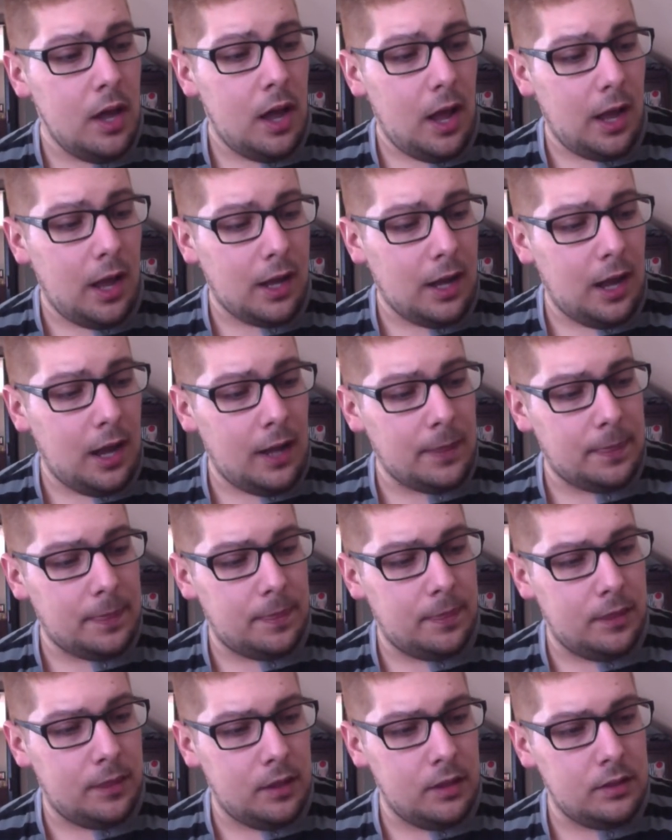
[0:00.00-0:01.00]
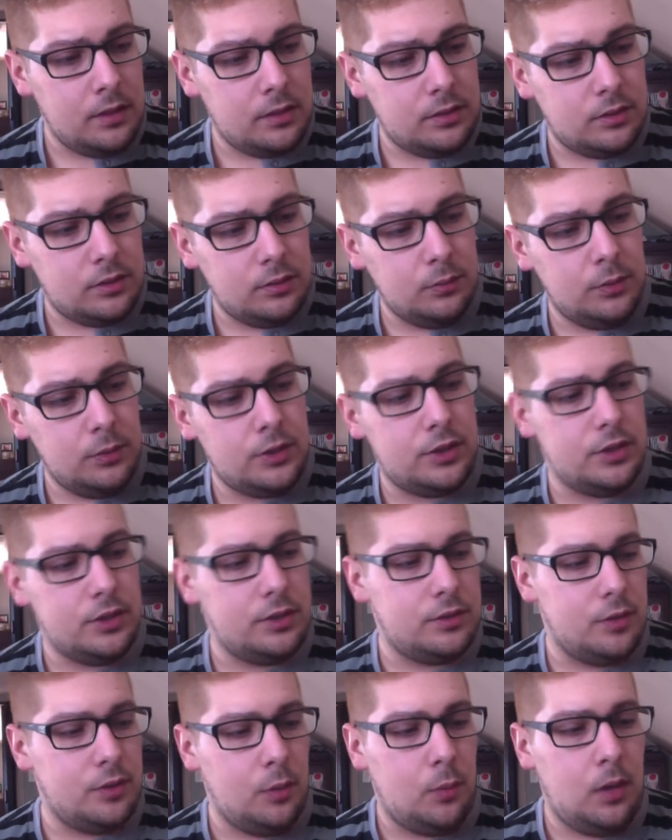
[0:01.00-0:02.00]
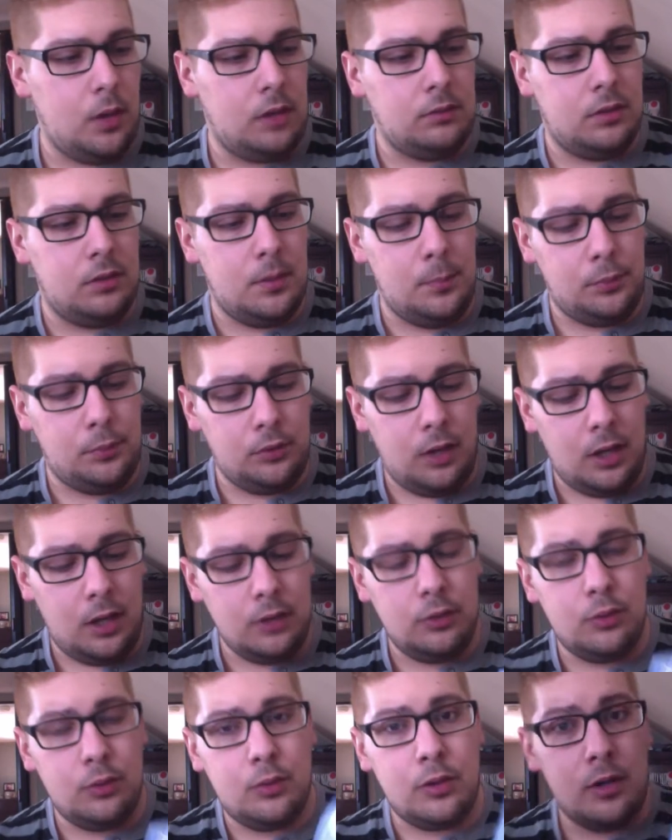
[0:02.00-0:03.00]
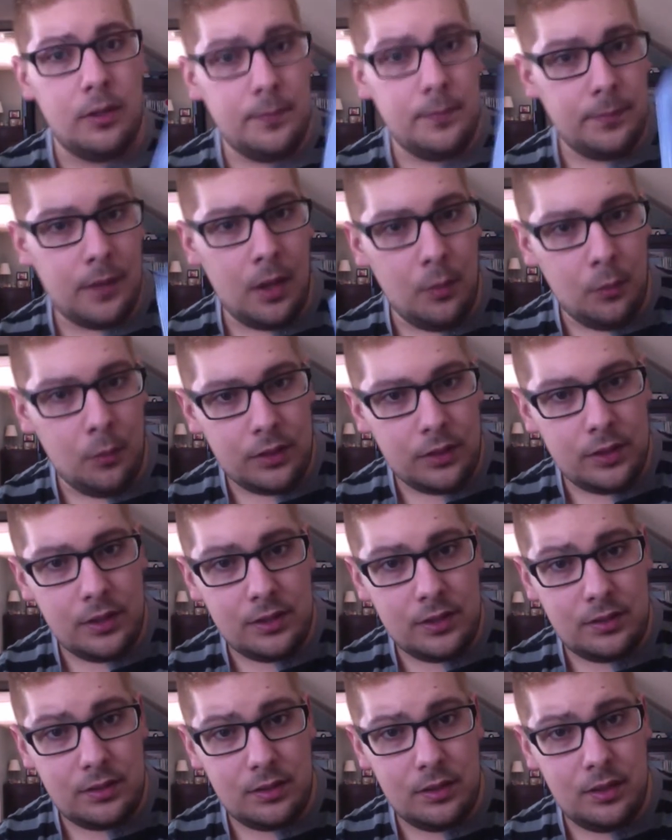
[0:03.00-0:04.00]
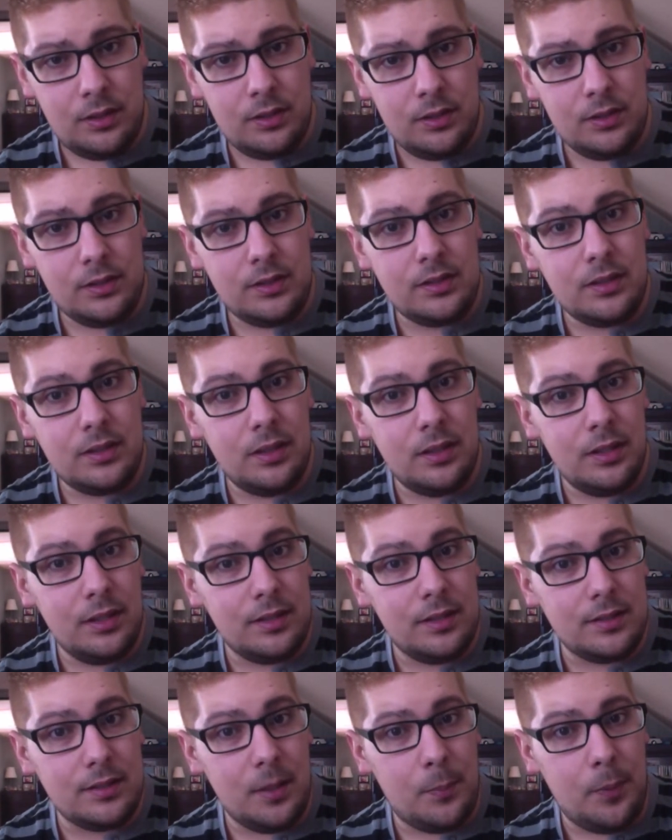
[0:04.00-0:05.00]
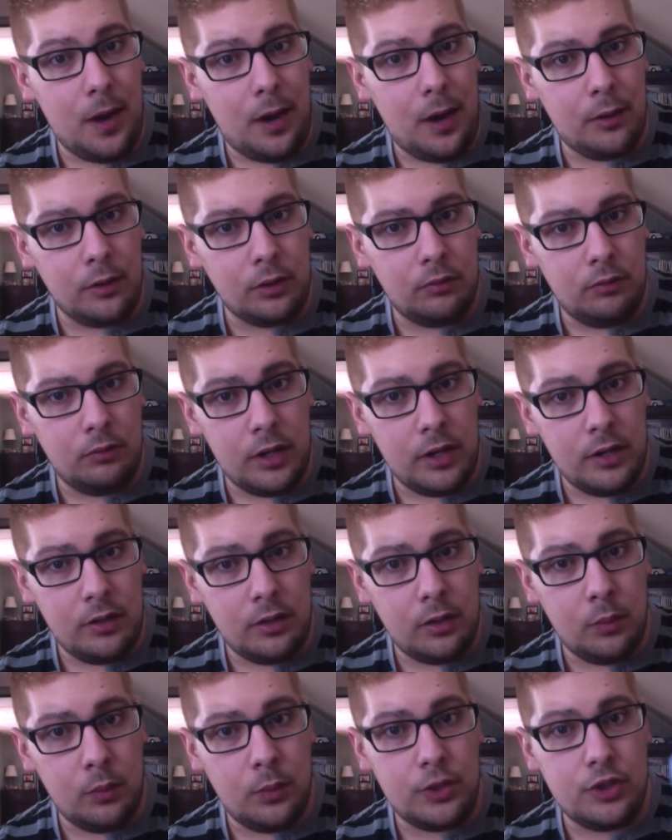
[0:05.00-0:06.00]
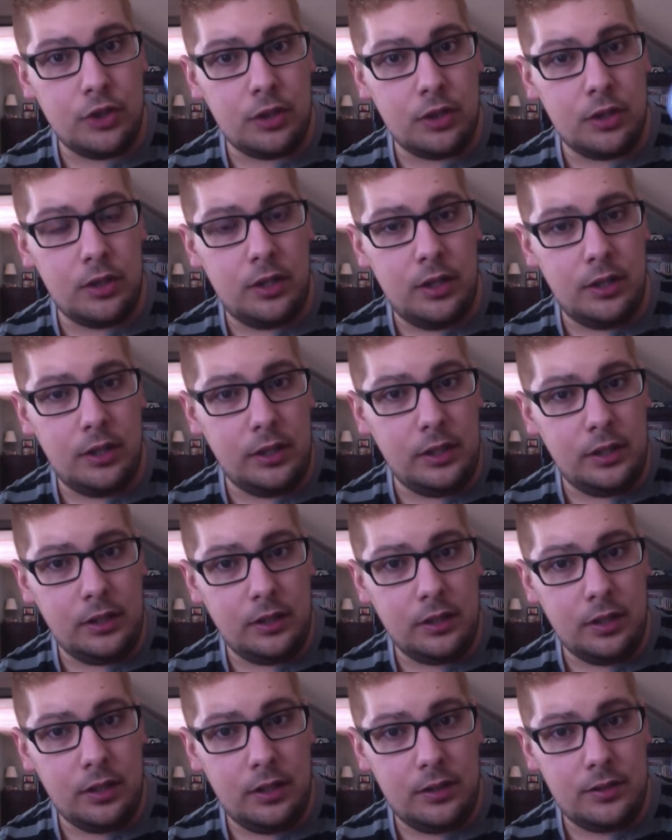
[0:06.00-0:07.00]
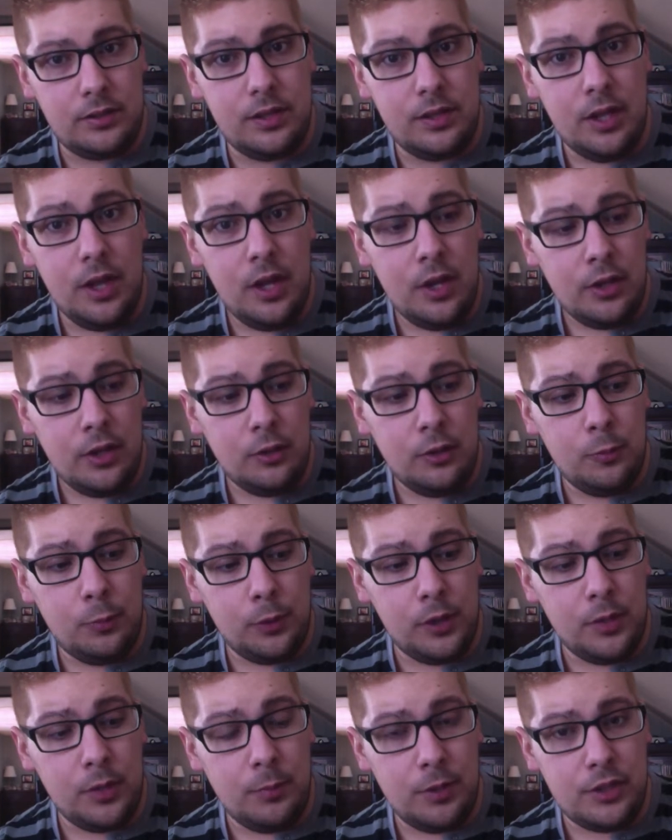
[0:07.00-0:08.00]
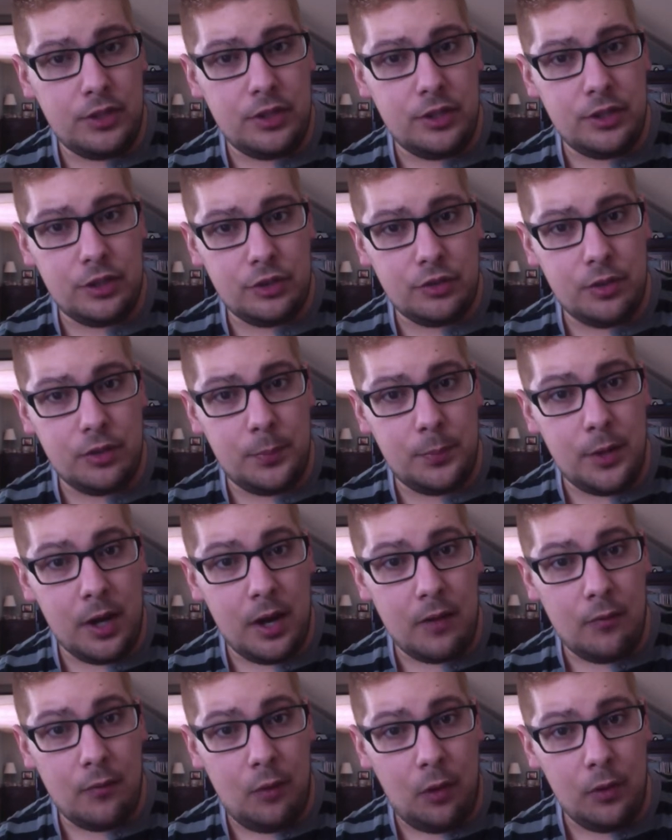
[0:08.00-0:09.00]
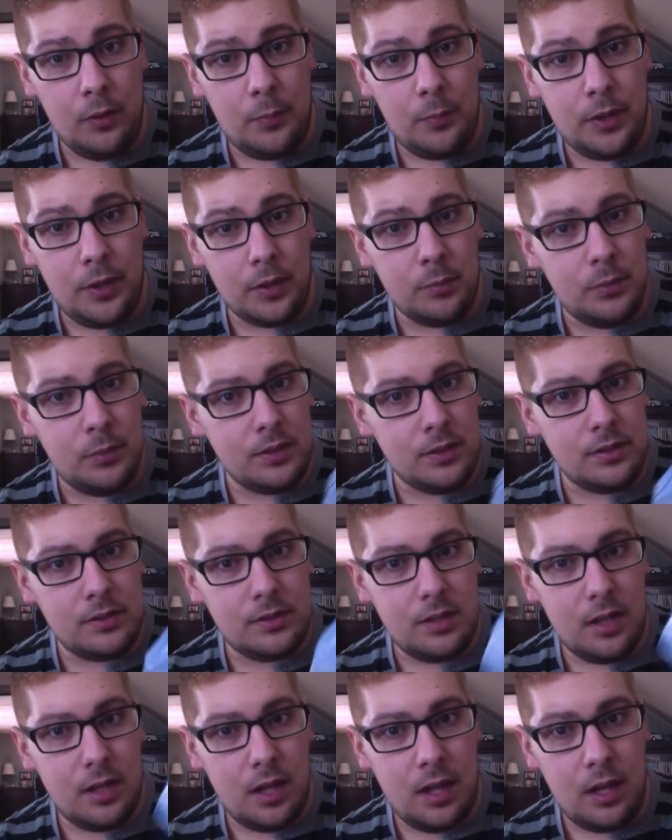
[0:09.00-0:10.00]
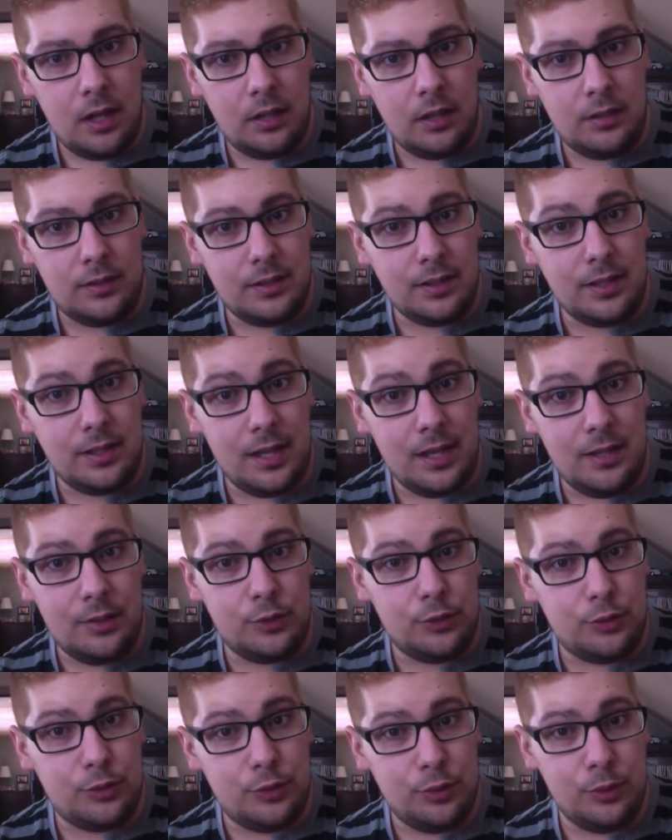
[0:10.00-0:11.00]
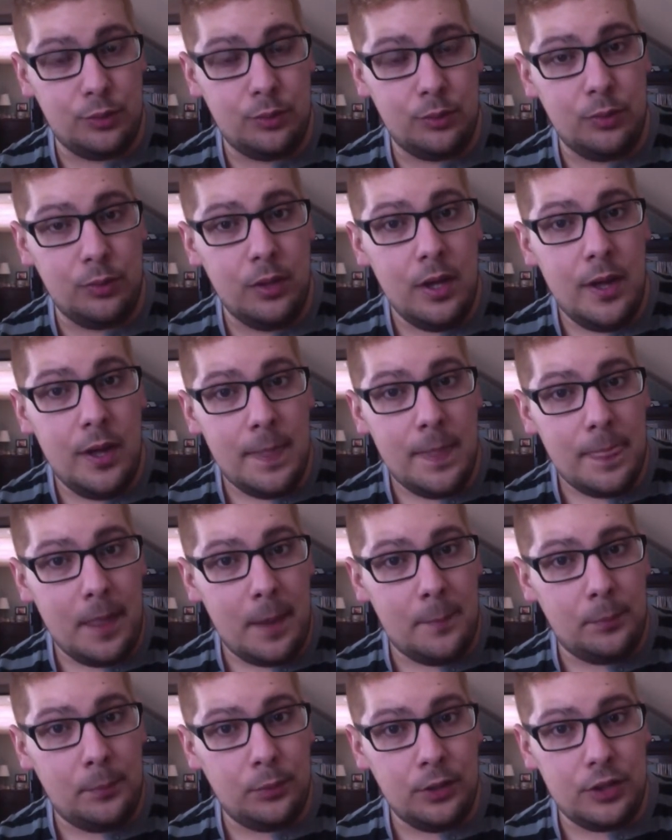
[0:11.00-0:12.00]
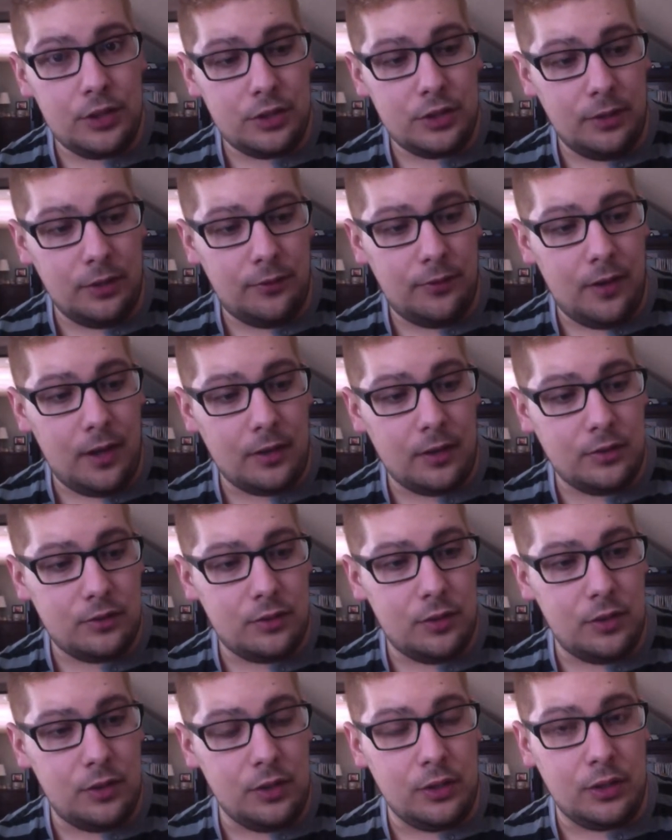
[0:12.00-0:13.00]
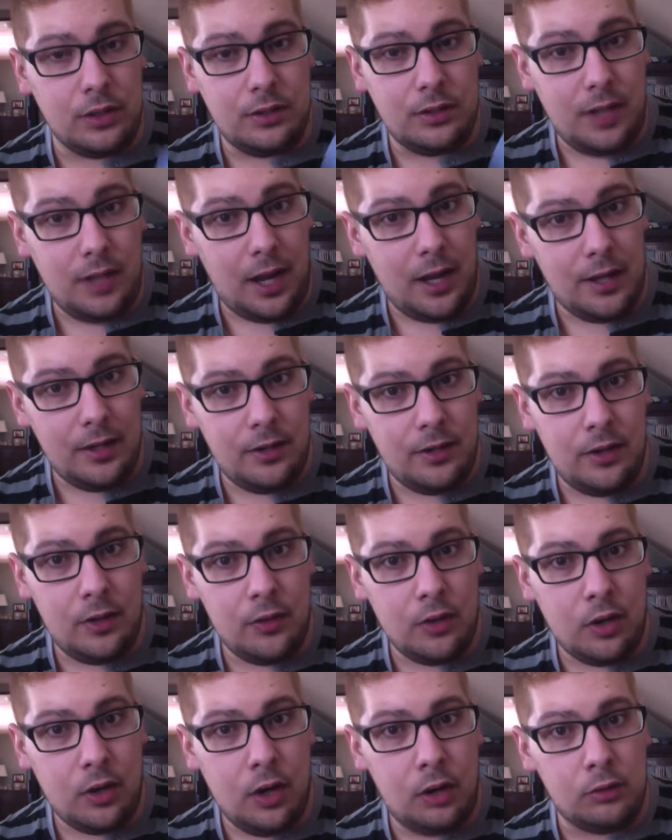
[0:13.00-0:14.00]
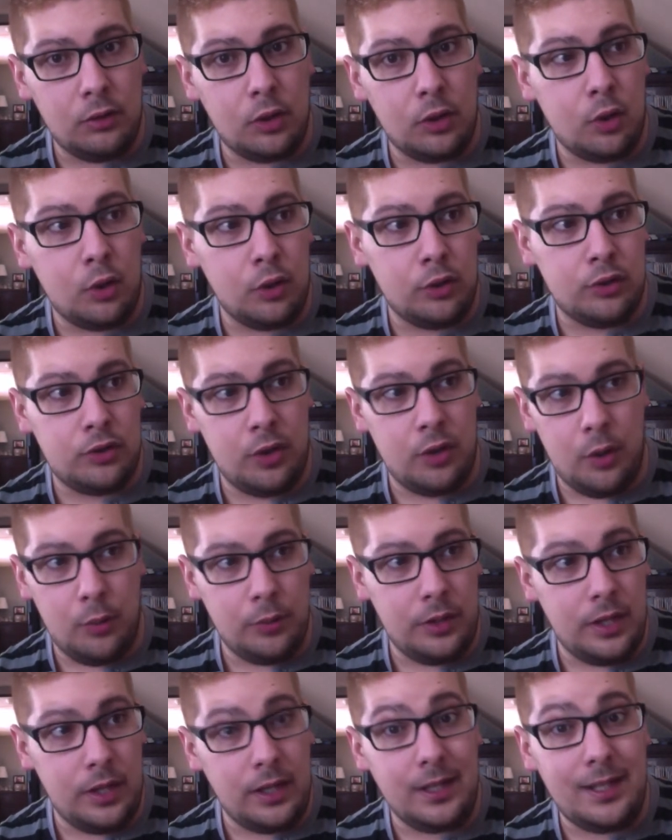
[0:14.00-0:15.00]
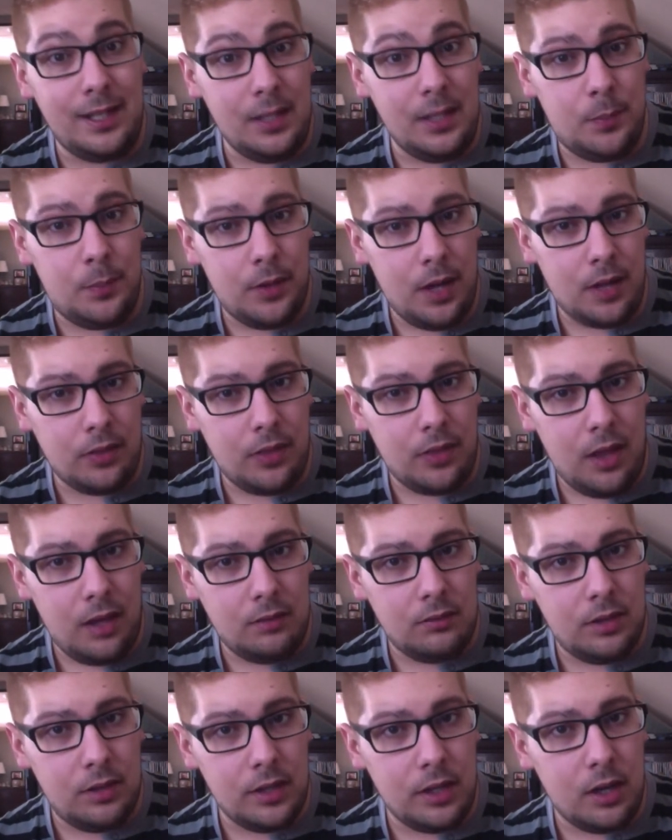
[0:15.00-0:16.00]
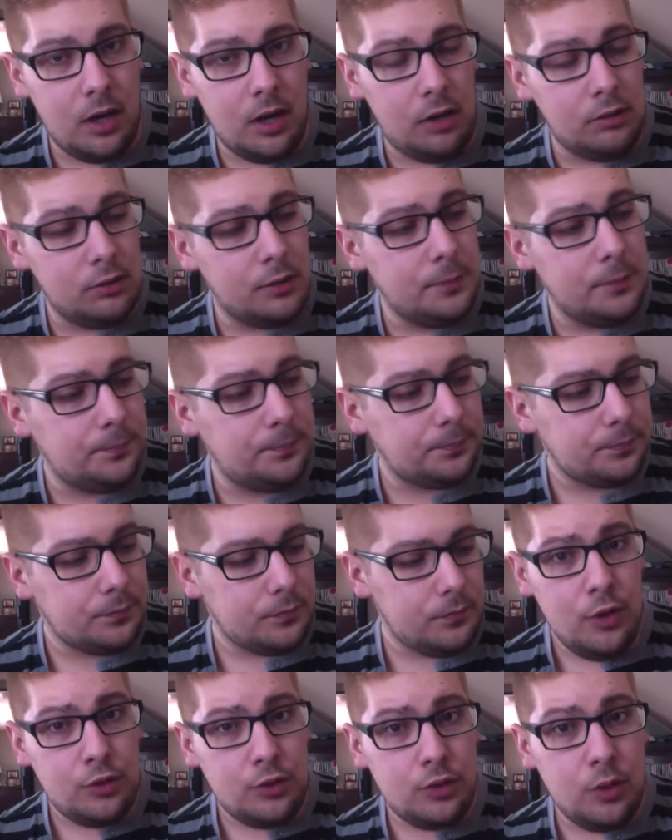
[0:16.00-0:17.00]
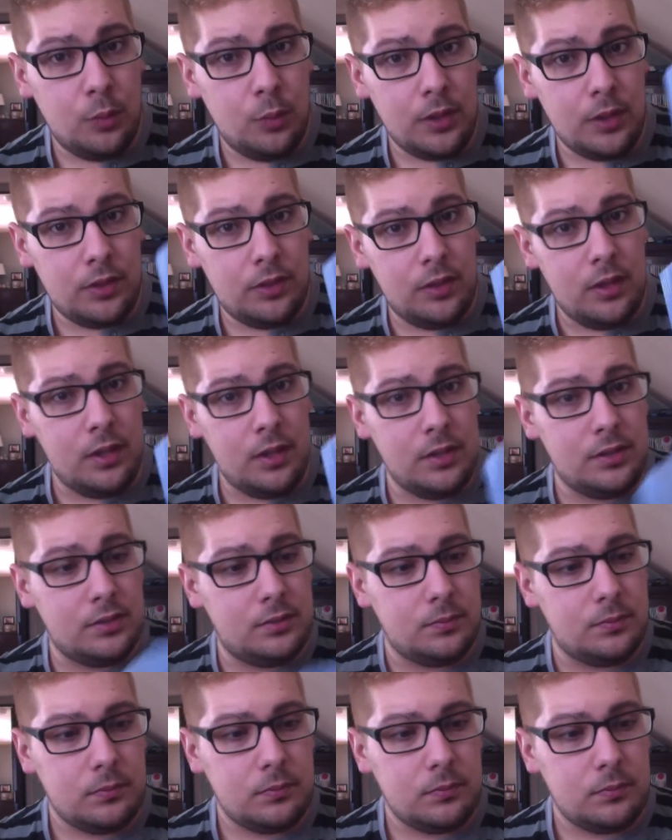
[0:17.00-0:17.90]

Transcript: I got this, which is the Wella Blondor, and what this is, it's a powder lightener, which you're gonna need because you pretty much need to strip your hair of all the pigments and to get it to that bleached effect, so then you could dye it another color or tone it and keep it at that light color. So with this,